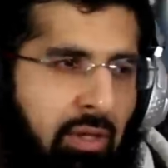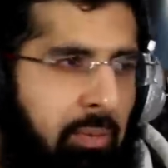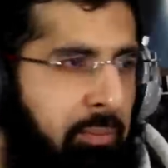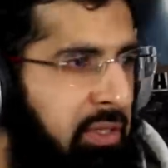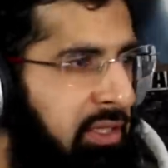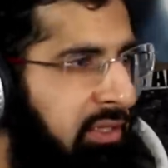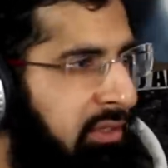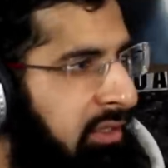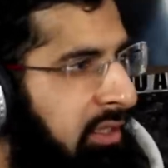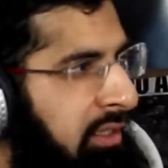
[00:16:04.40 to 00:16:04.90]
I
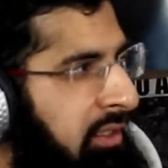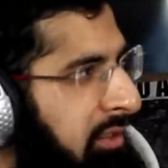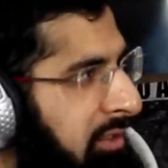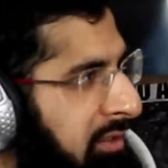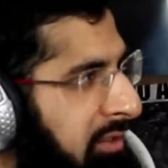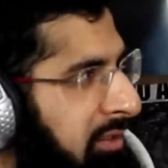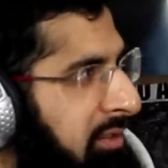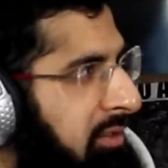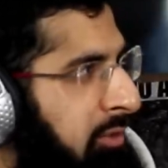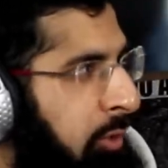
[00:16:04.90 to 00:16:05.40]
mean,
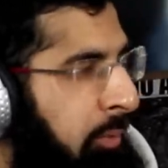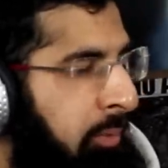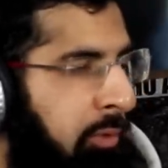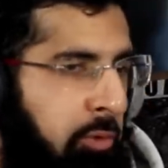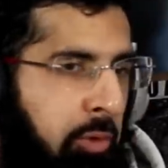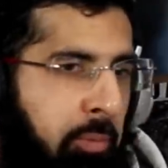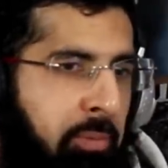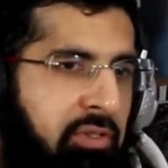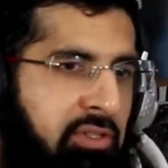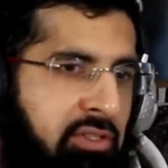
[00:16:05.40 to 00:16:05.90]
Tommy
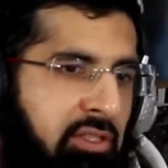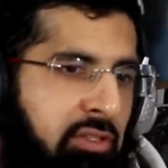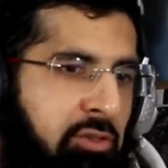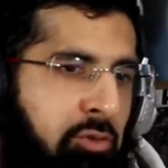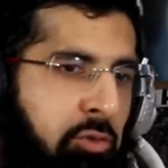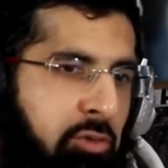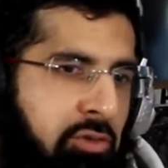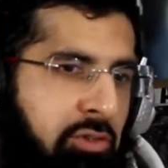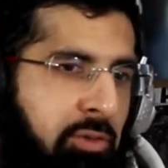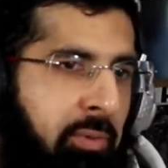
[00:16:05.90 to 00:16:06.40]
Robinson
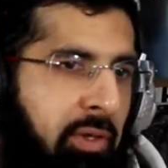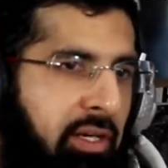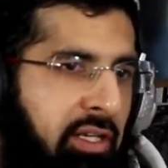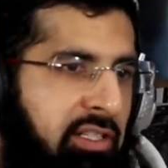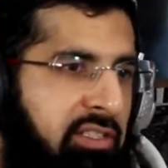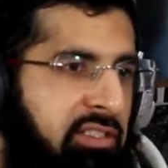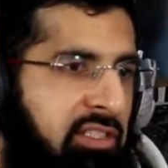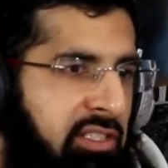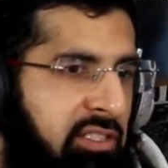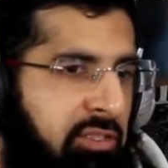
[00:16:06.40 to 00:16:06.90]
talks about
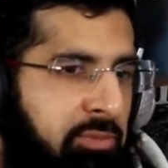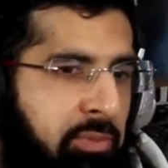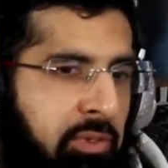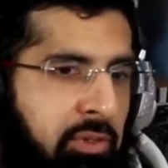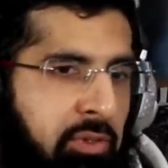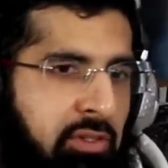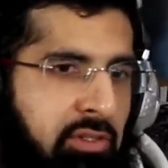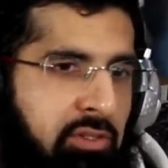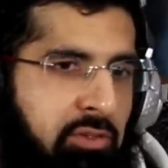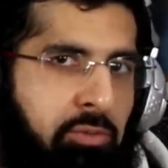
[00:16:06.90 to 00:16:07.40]
his
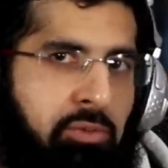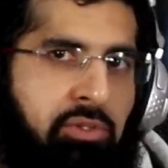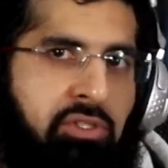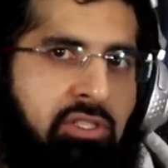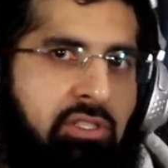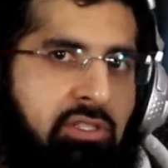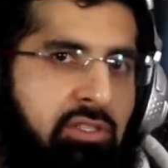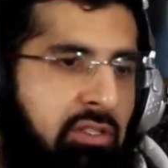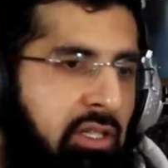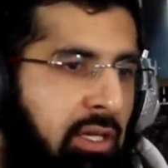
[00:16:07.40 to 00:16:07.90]
experience,
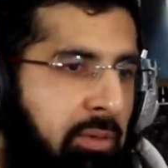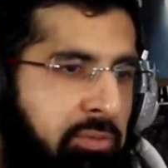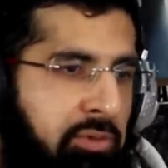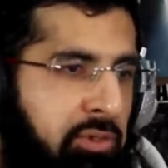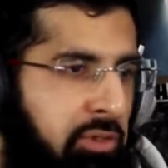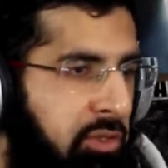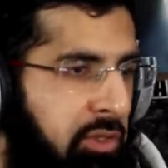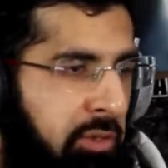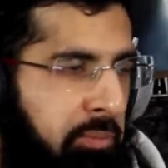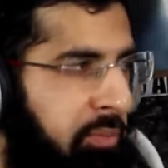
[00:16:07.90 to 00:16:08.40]
which is
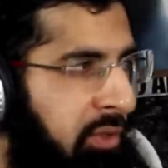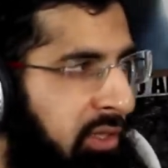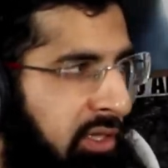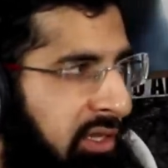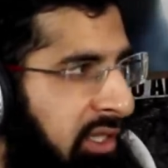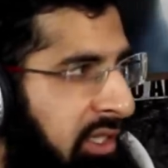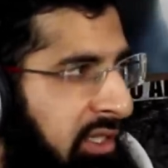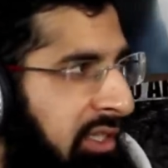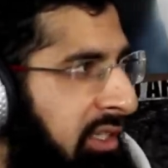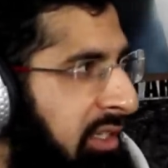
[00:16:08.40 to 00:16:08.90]
absolutely
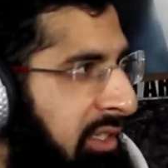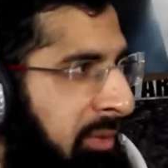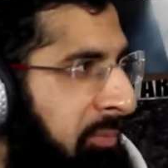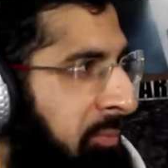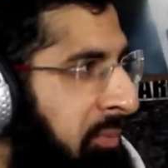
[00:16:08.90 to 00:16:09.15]
pathetic